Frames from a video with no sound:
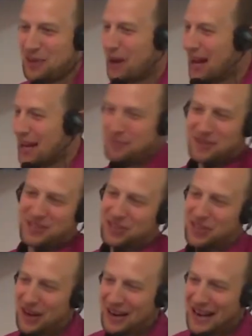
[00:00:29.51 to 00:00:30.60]
My name is
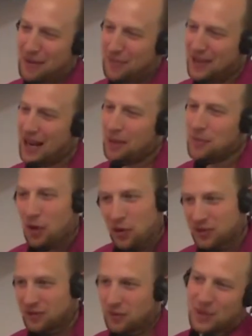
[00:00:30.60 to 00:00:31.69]
Scott Epp, and I'm the
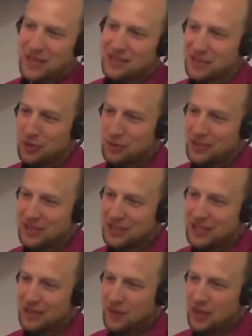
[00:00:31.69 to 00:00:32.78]
host of Abundance Coaching
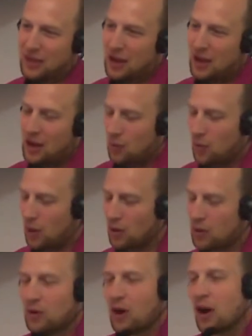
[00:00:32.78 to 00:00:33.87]
TV,
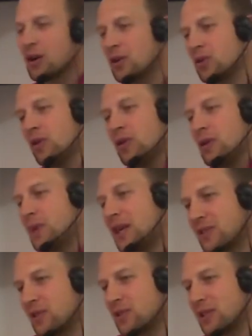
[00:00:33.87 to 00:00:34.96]
where our goal at Abundance
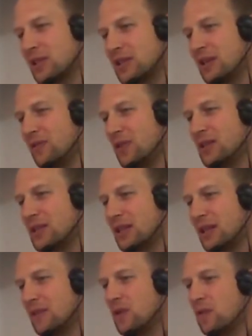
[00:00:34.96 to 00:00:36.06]
Coaching TV is to
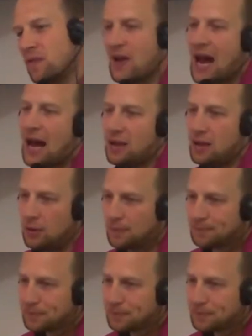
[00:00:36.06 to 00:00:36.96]
give you value